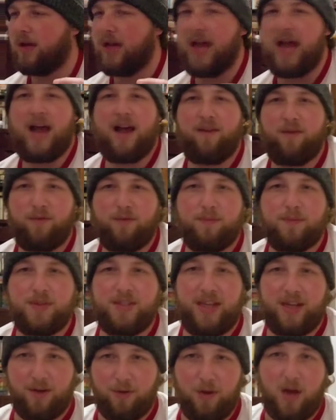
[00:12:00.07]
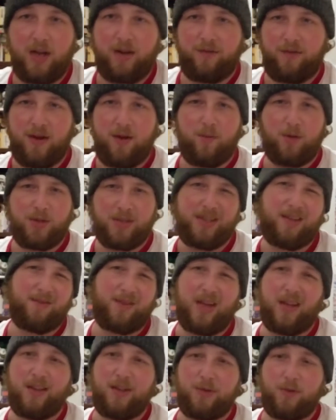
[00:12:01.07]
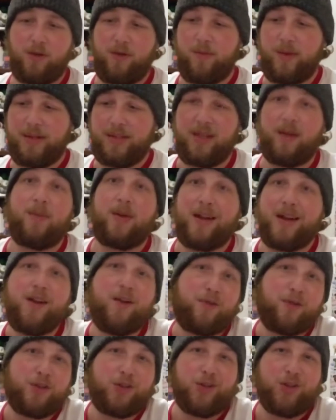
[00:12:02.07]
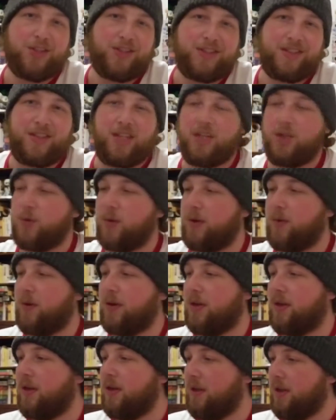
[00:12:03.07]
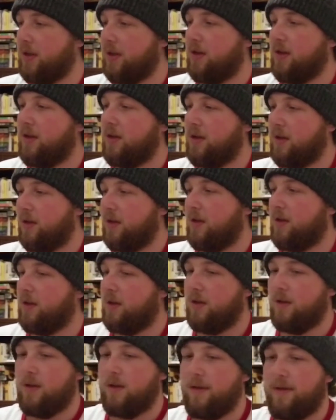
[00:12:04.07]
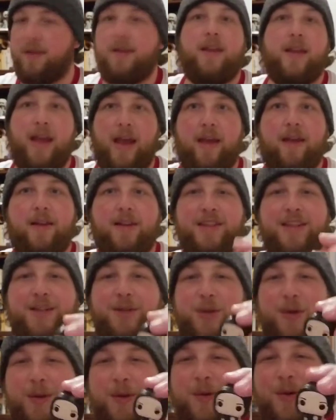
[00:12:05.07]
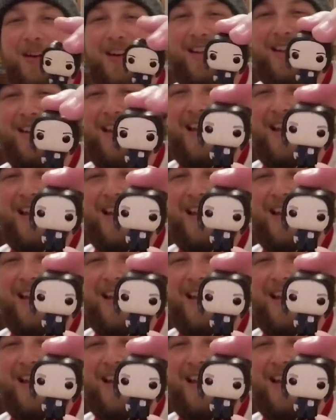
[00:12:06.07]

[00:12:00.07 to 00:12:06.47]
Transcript: I've said a lot of numbers and I've gotten these really mixed up, but I know for sure this is day 21. Yeah, day 21